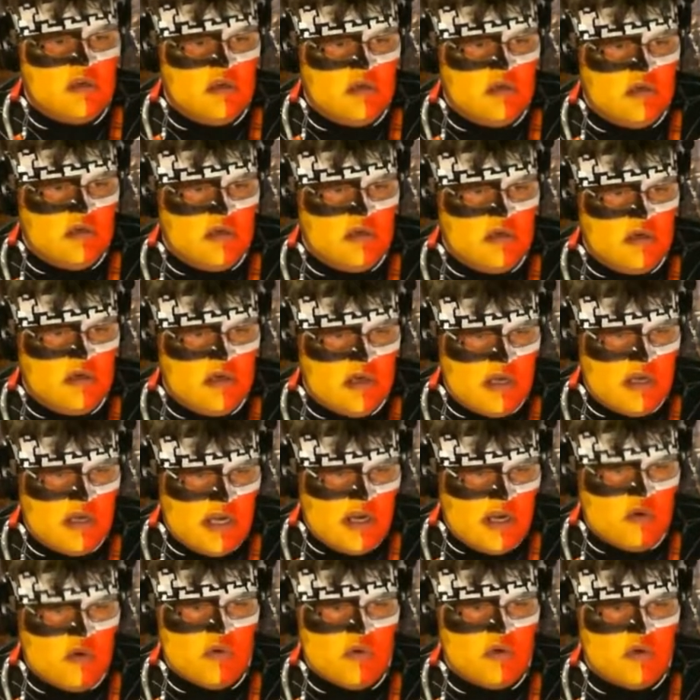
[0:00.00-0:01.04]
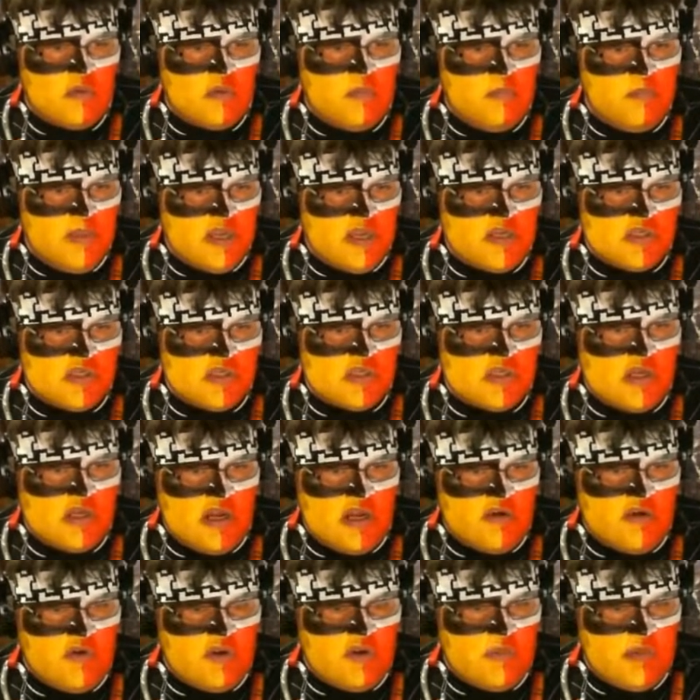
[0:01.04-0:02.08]
on our biggest
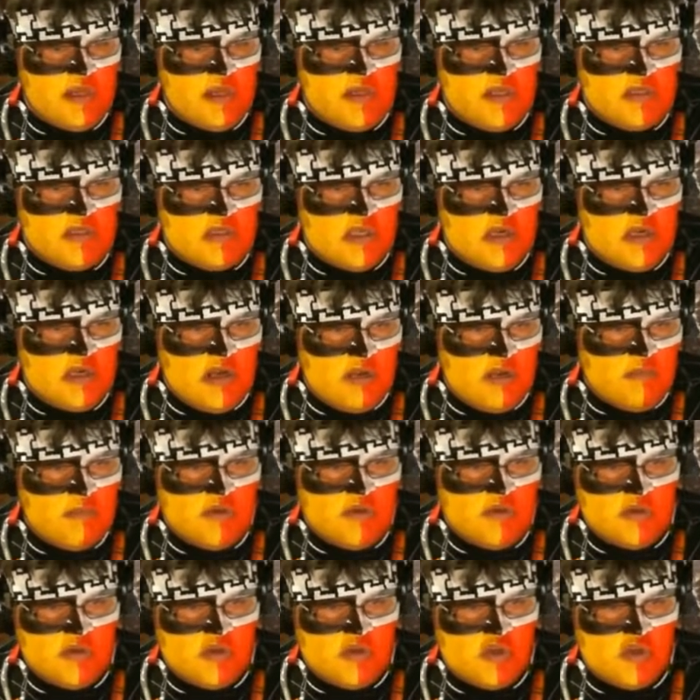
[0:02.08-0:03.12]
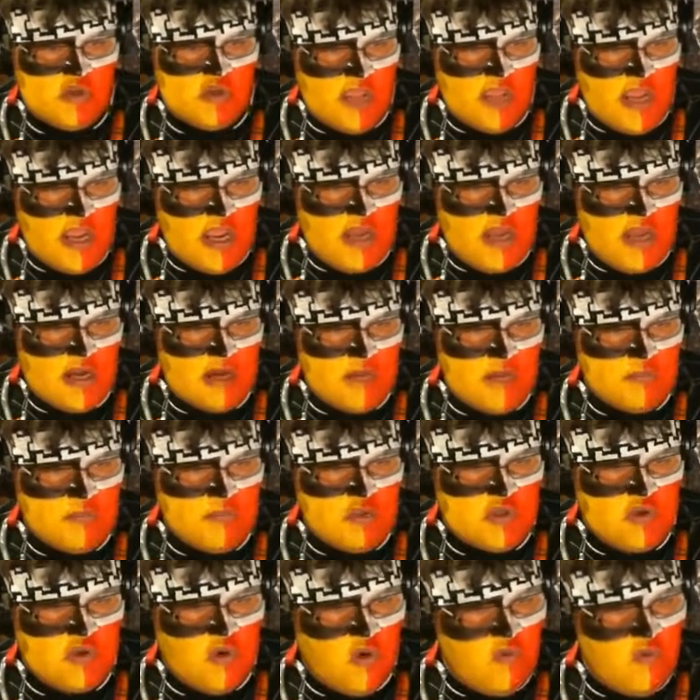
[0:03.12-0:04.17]
lottery because the numbers add up
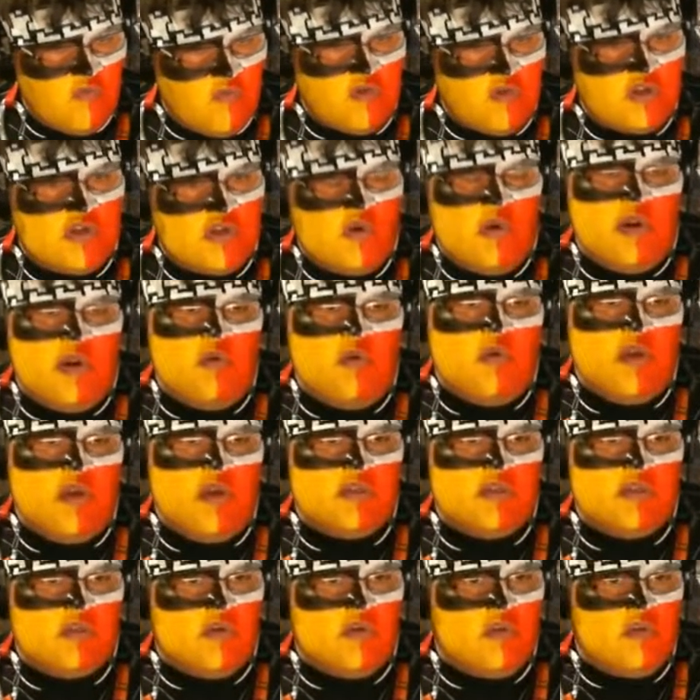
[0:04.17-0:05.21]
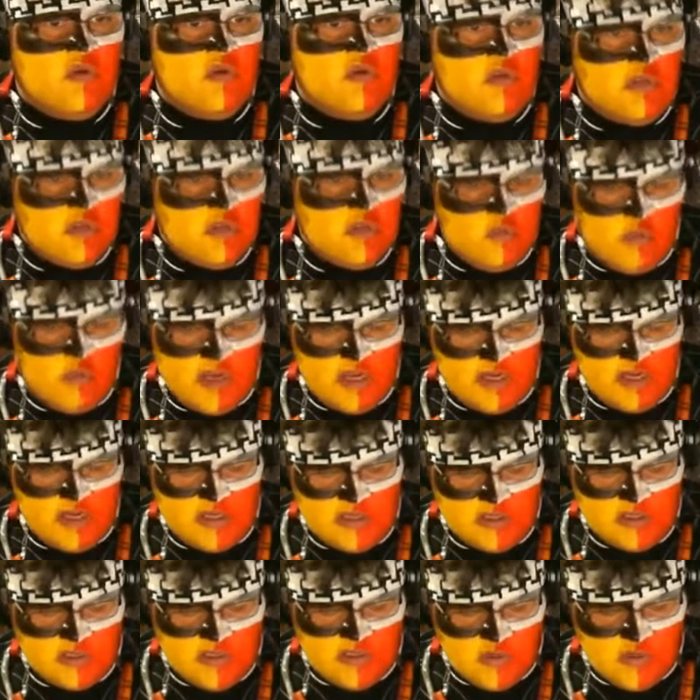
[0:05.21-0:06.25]
to over 21. So the only way you
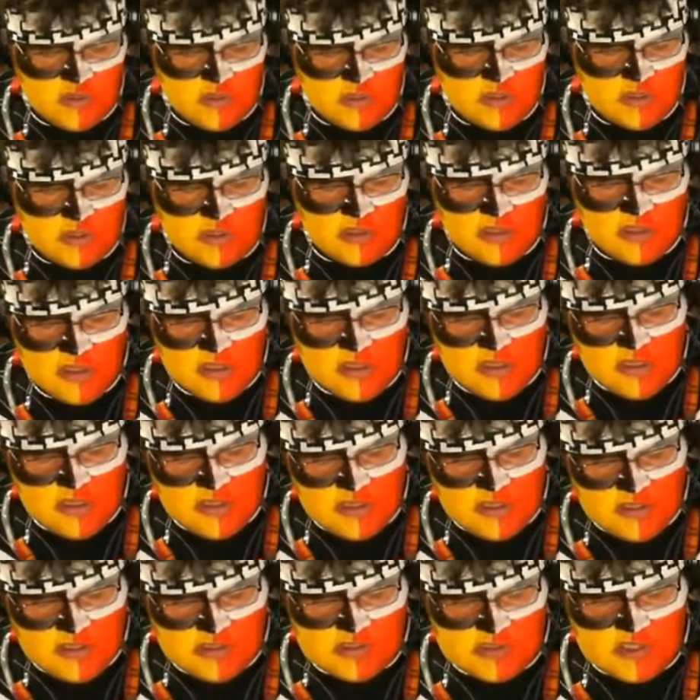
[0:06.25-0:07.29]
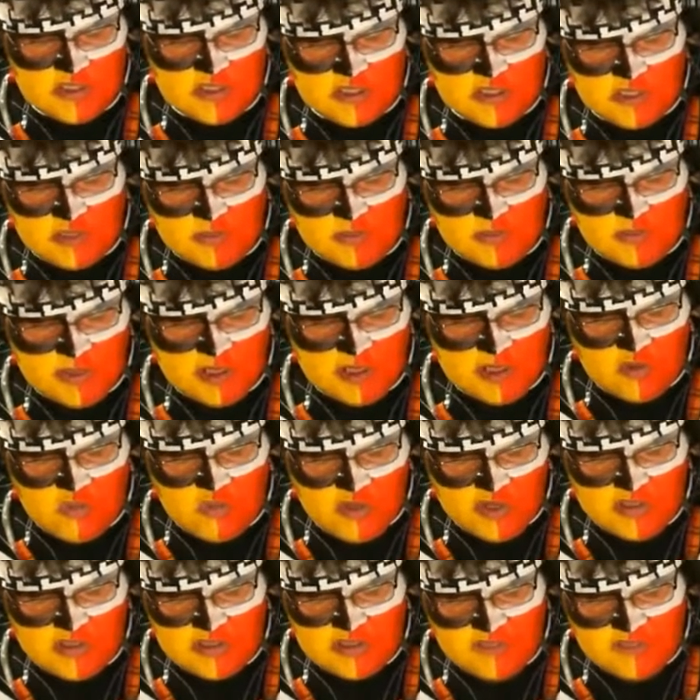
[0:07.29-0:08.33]
could do it is on a pick
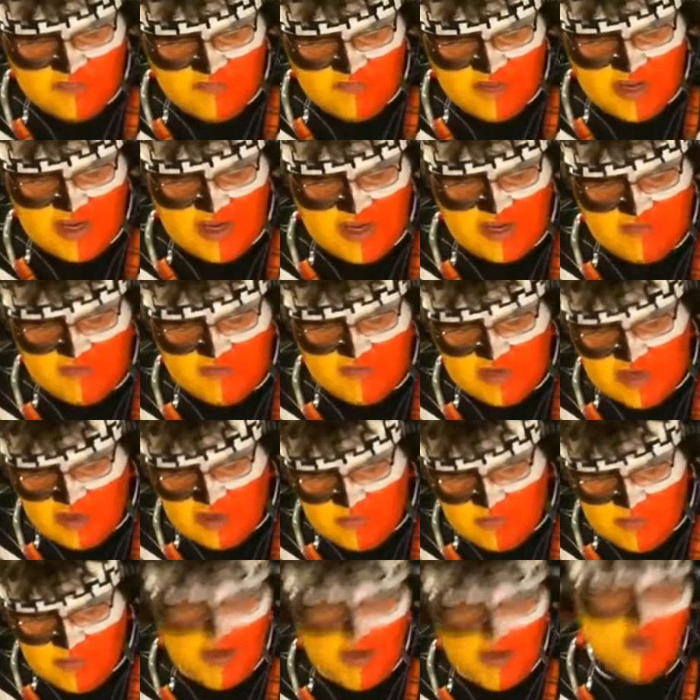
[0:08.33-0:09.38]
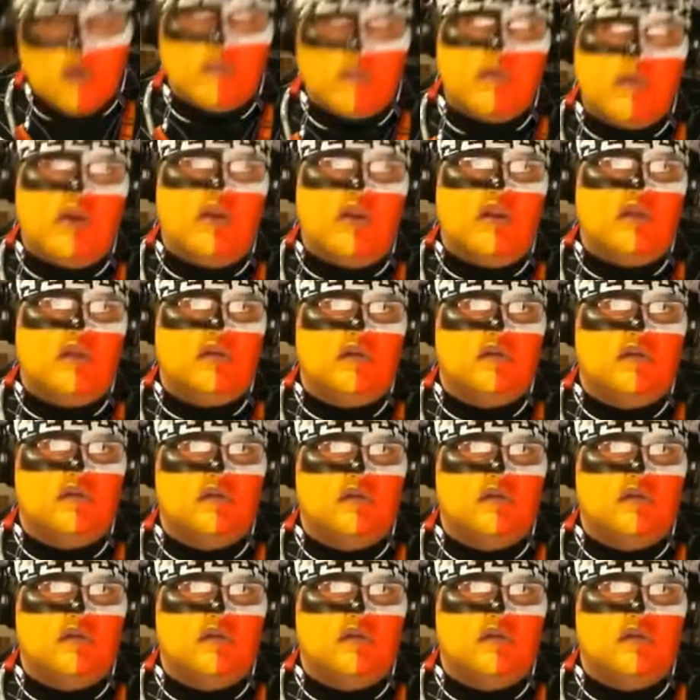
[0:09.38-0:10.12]
one to five and then a Powerball